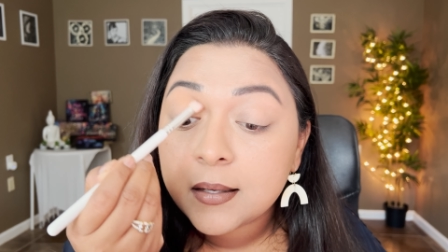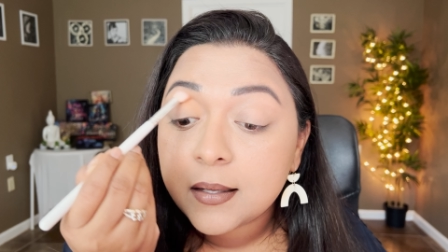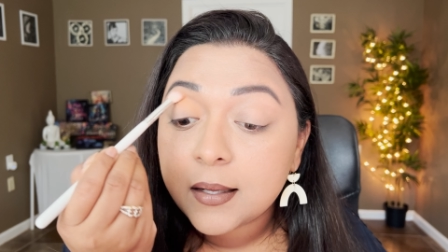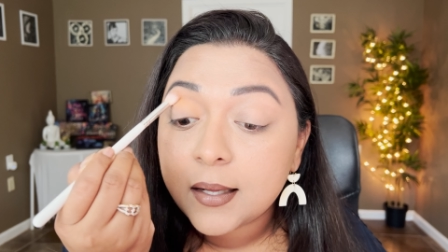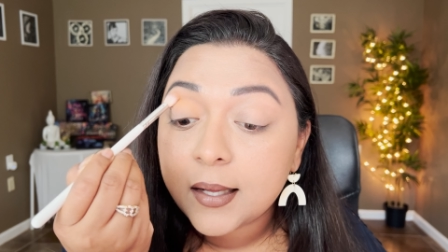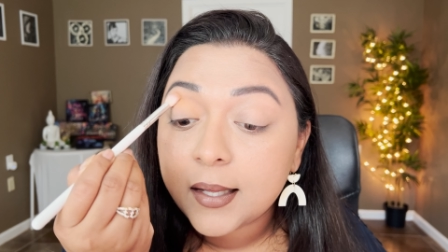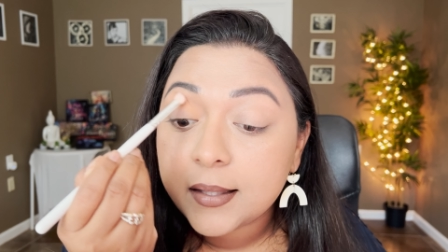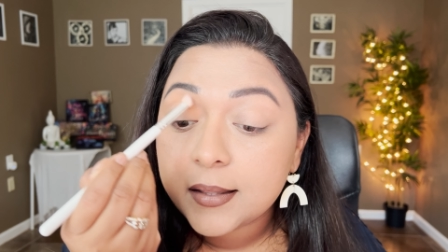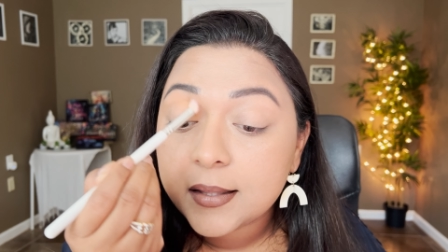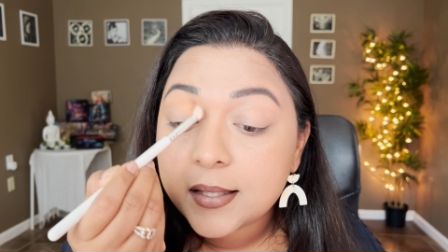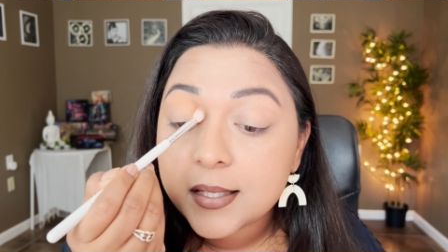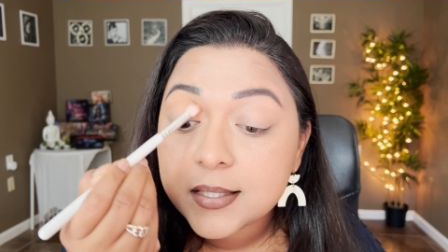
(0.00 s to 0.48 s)

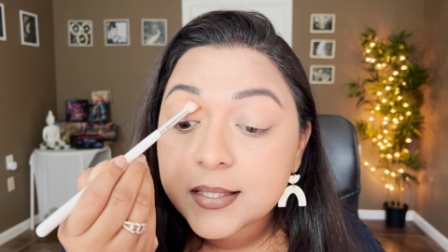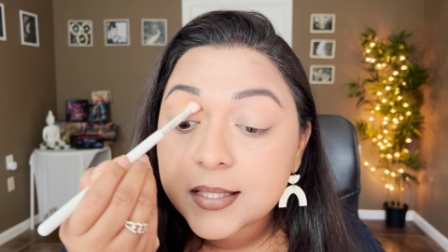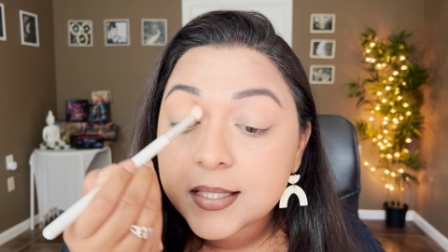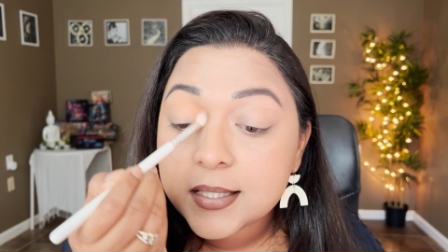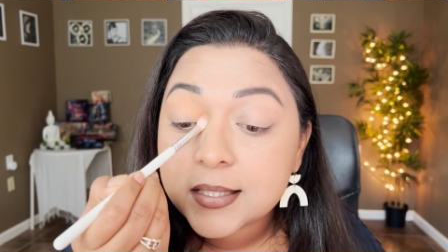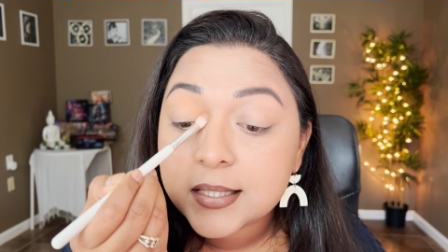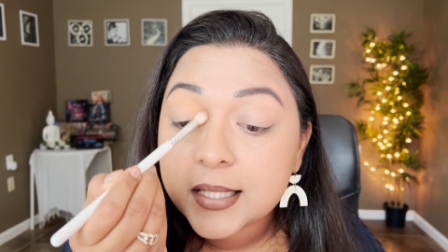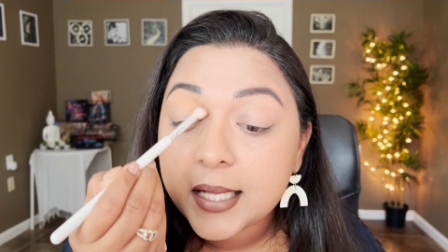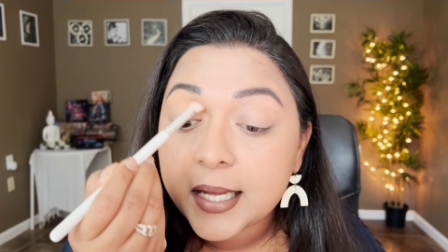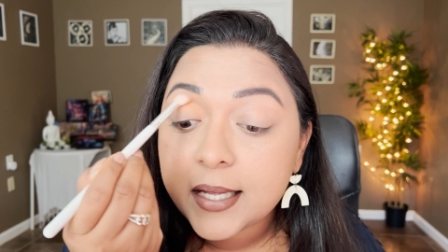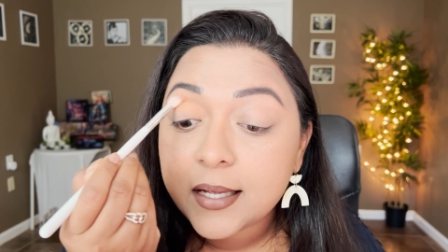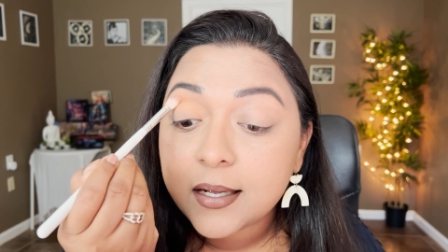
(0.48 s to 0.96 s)
and this is
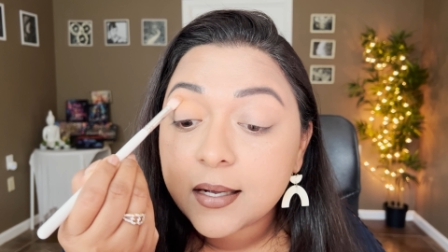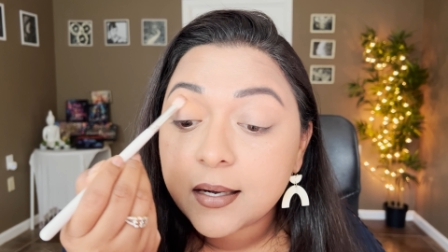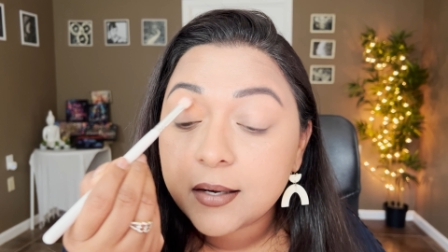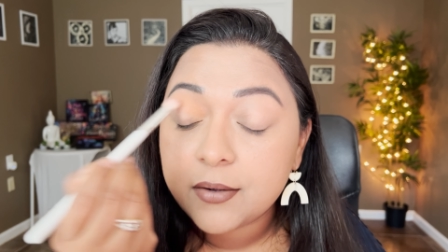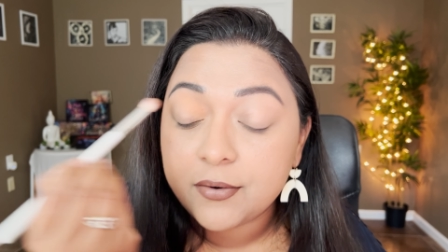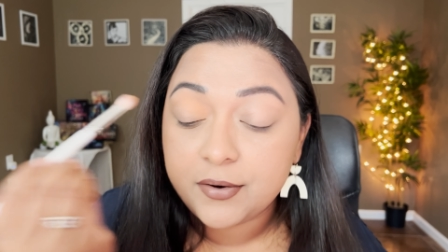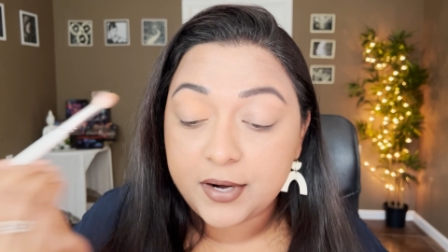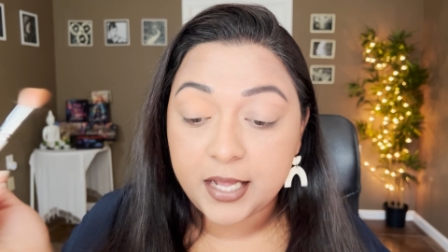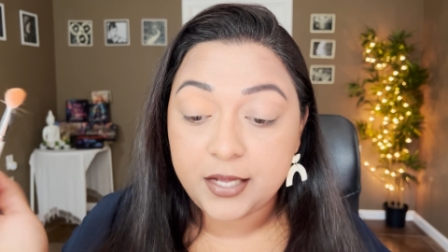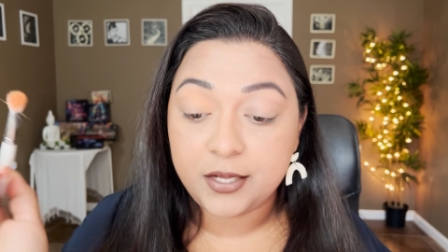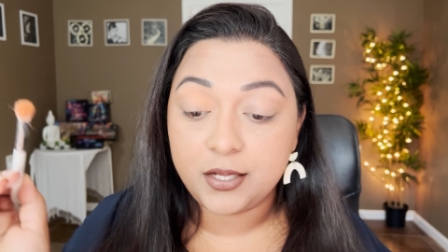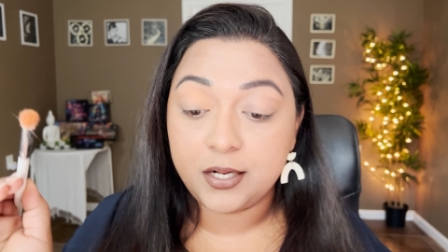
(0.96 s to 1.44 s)
like a
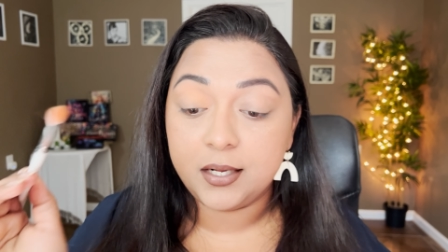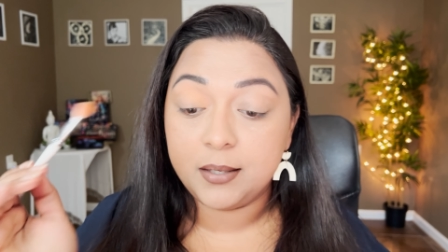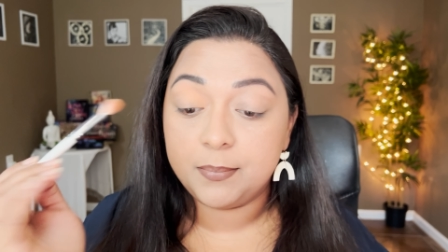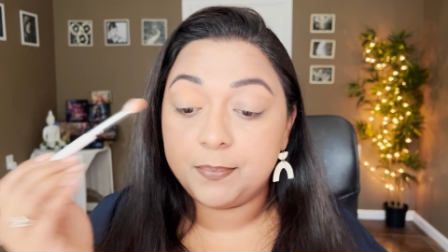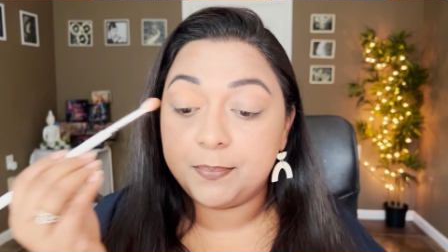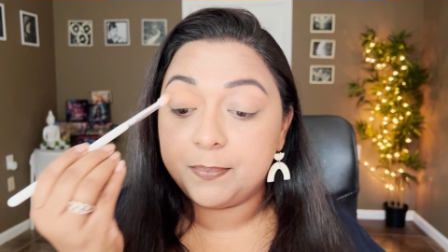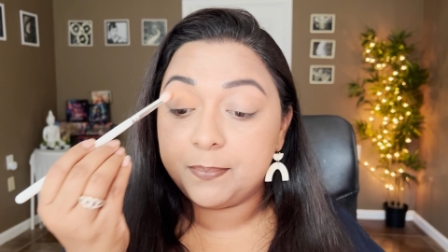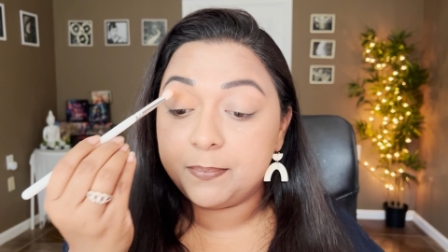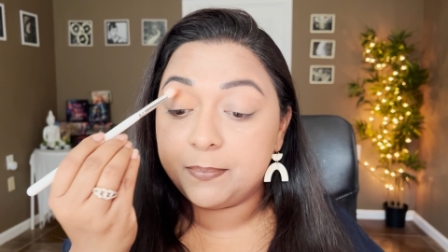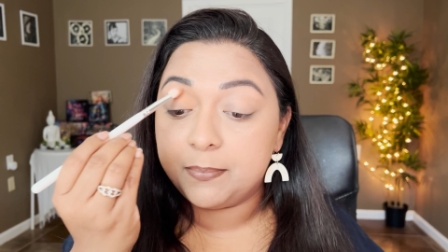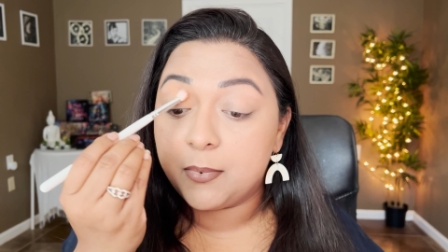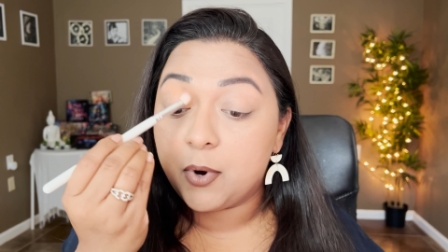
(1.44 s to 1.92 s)
regular
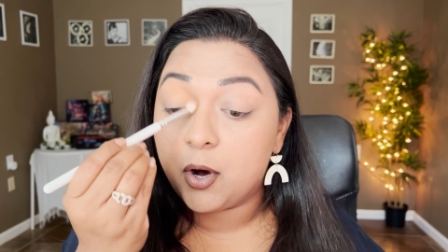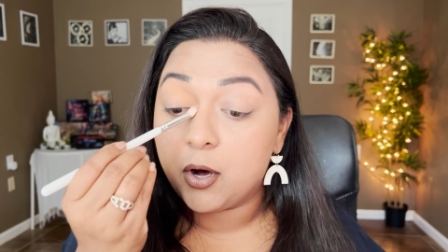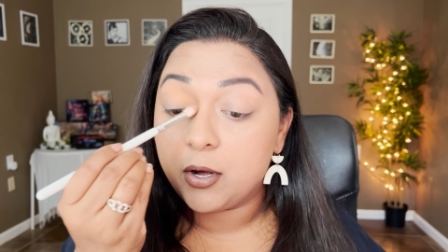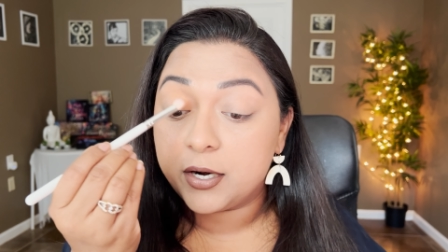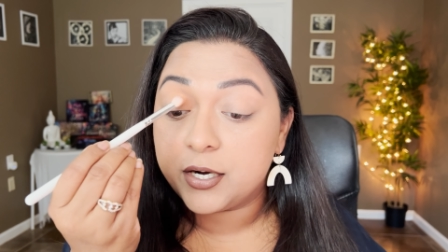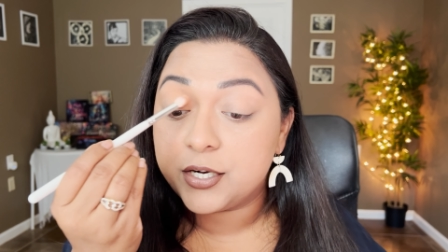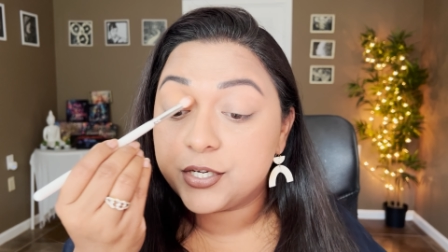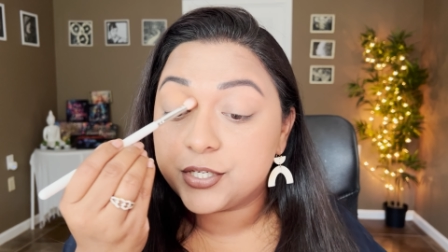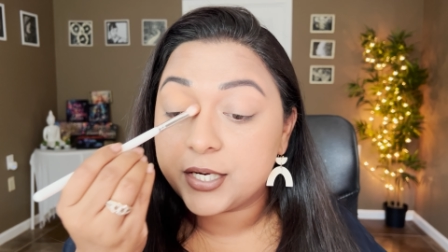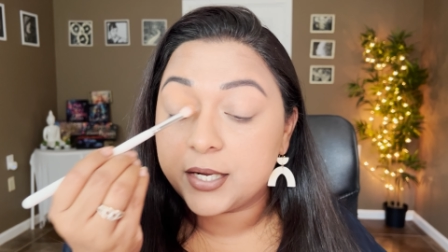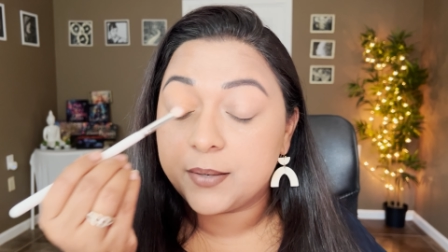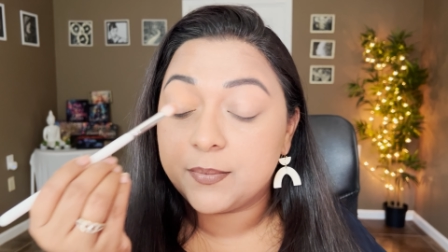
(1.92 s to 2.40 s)

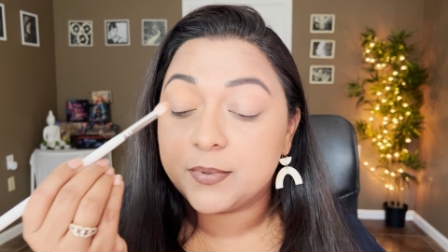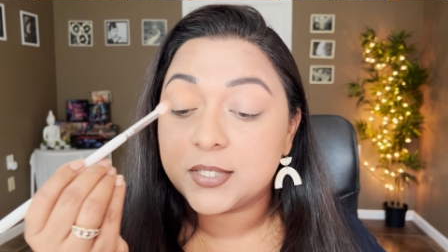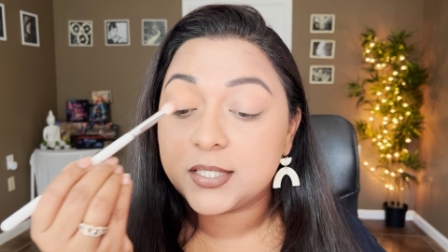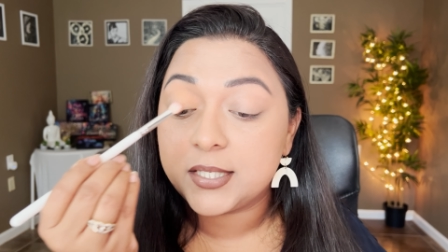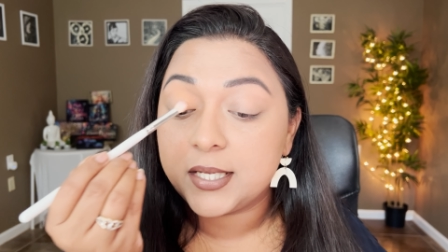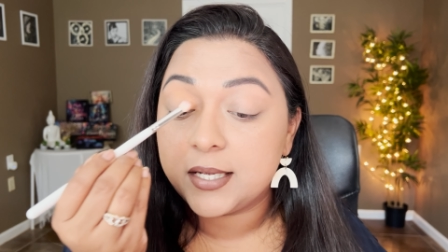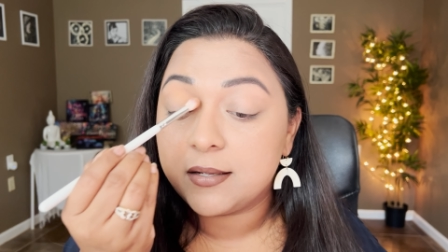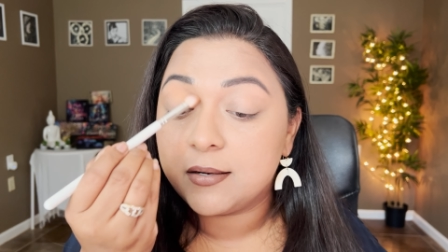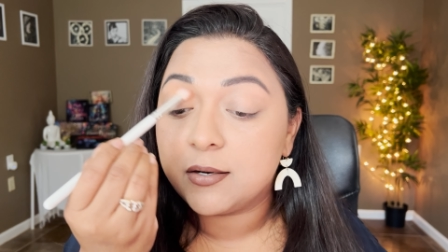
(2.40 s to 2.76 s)
orange I would say